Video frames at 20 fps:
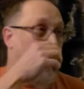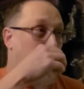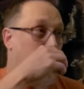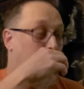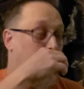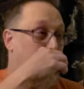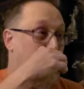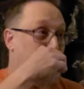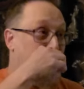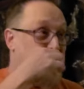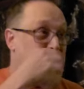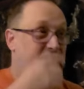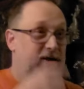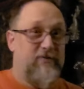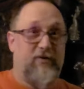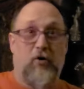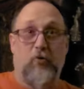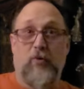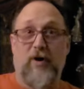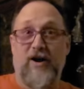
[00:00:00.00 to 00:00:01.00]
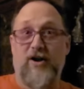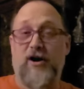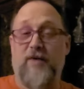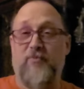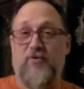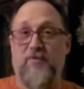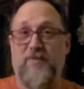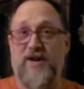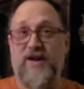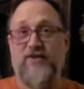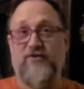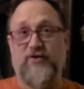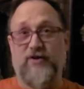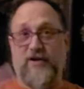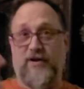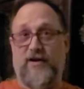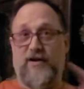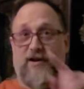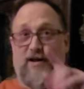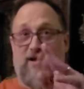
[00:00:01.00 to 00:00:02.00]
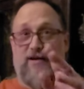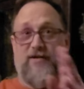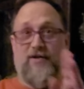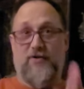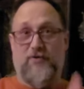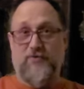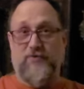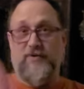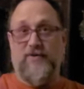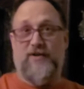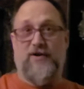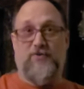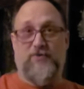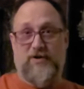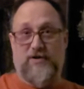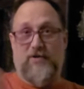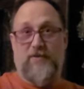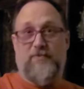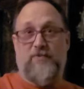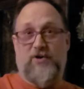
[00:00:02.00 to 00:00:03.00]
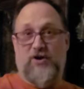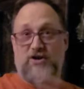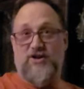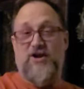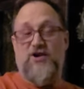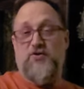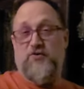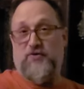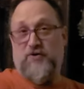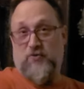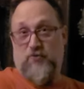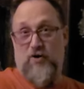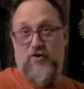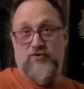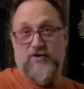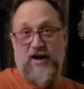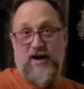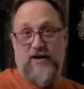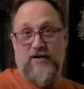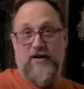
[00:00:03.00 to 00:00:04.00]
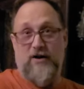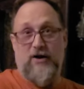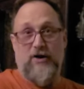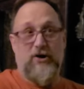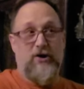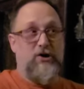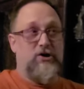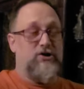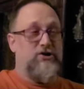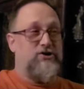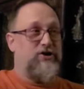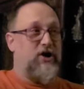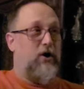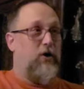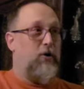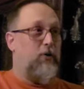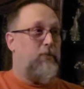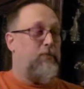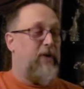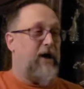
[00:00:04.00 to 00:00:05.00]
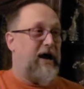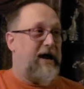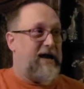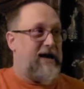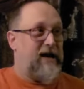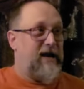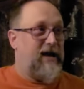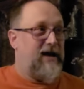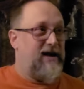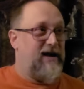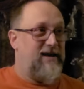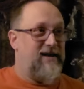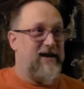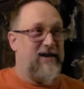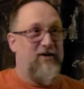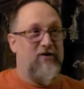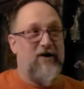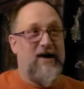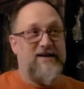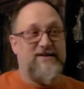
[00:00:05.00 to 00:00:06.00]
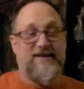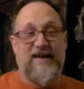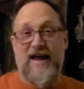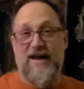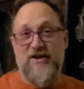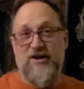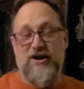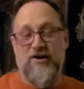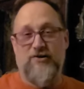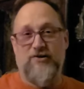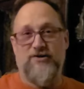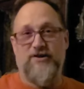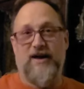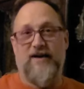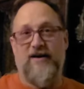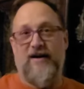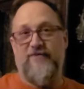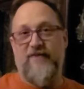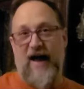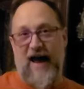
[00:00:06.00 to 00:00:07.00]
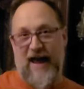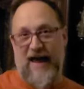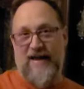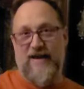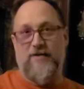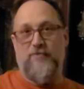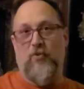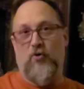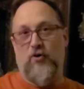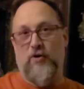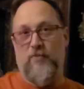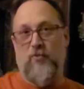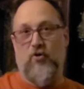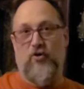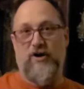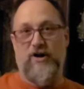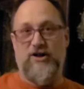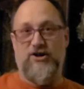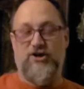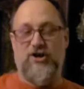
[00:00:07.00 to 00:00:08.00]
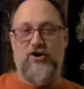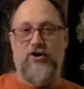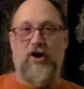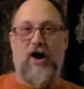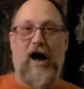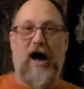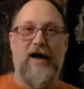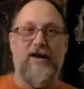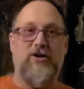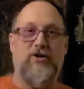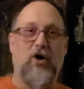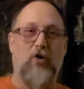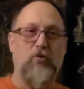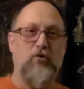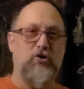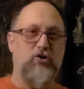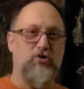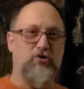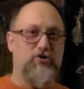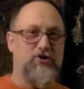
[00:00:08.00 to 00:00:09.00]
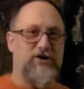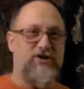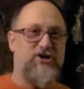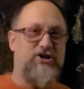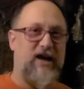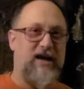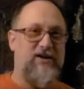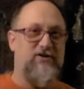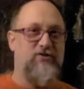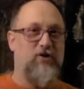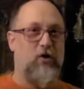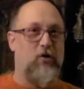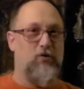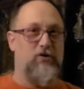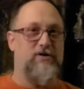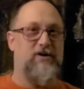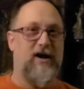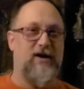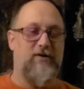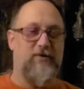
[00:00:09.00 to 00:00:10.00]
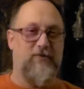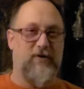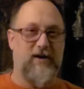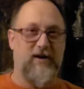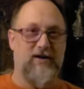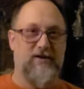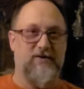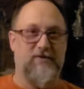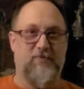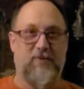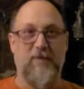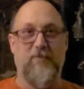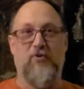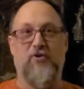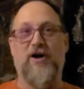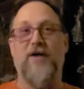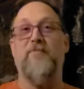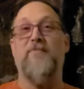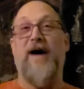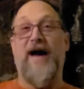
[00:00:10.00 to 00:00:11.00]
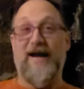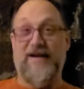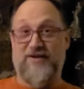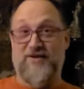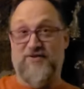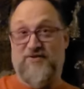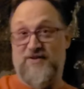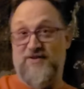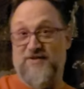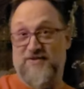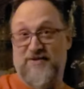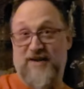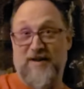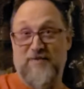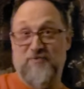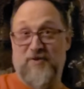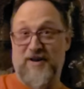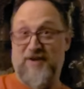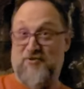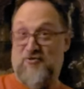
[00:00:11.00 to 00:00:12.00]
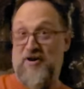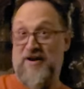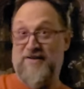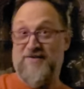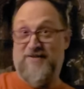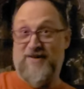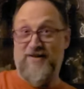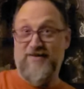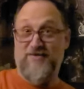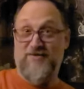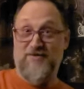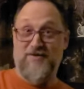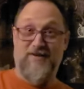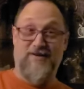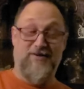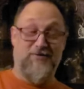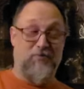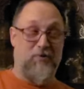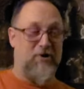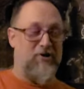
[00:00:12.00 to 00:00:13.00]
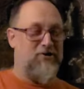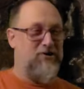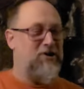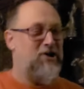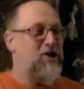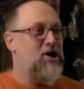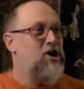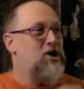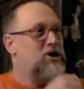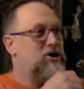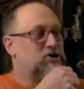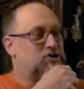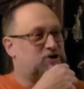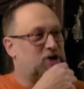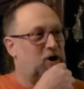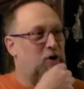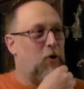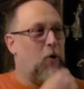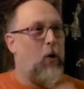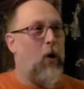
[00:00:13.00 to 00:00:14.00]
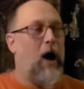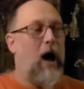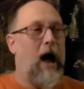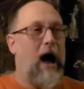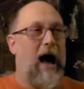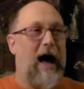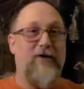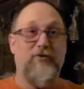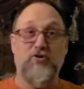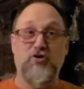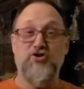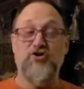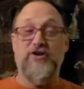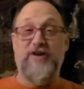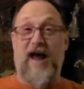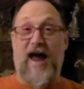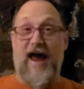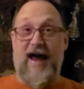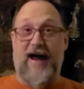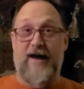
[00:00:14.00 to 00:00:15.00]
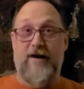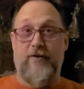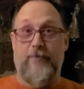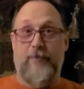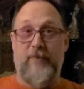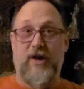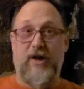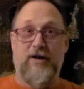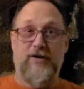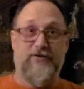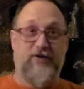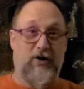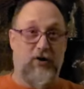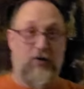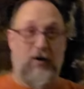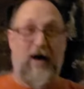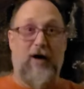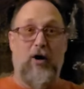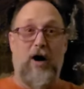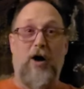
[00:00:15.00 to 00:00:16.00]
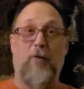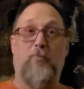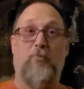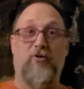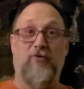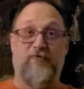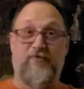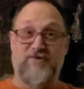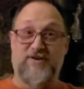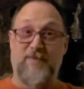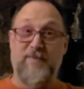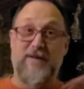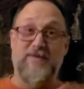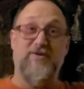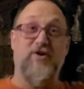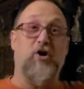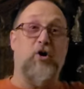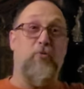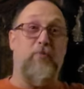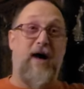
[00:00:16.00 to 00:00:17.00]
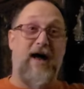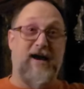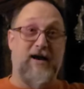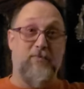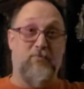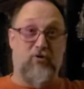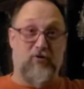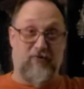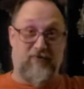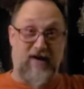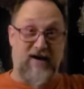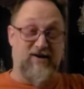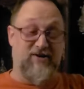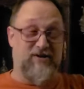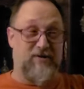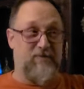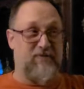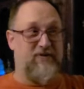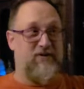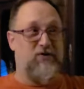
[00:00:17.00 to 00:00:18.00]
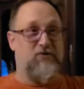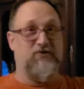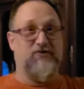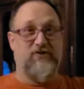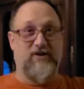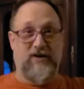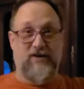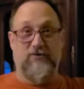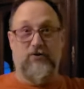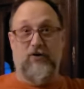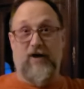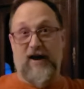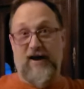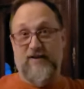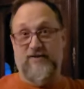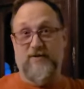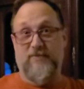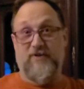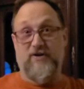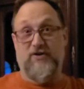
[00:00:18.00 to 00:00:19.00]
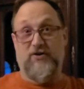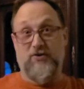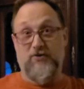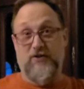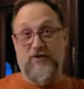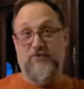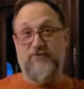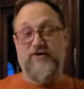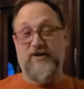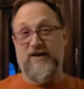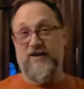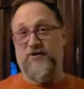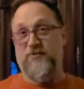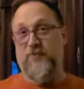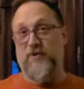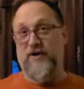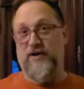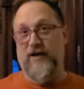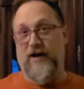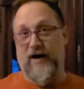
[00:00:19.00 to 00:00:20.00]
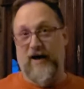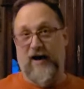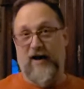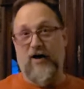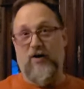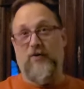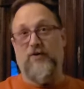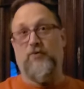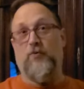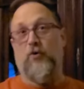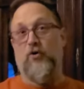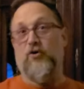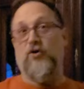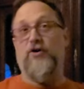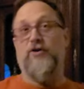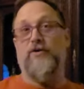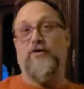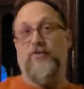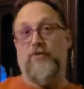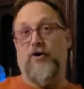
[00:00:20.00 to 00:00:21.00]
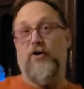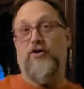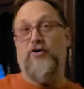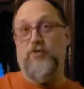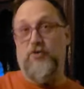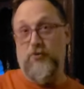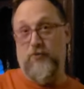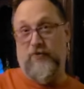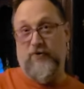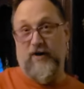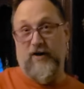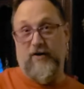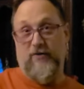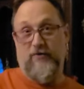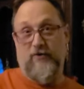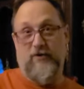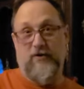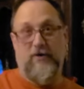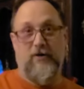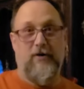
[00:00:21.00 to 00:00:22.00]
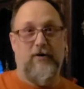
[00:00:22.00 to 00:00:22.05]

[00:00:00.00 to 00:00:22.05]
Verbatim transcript: Um, they, they'll run a couple of minutes and, and then they'll, they'll continually rotate. So in, the last 10 years, I've added more and more each year. I don't usually change the whole entire thing because people come back to see the same like greatest hits as well. So I usually add. So I'll, I'll perf- sometimes I'll go back and perfect some of the old scenes or add something to those scenes, but I, I always work on on new things.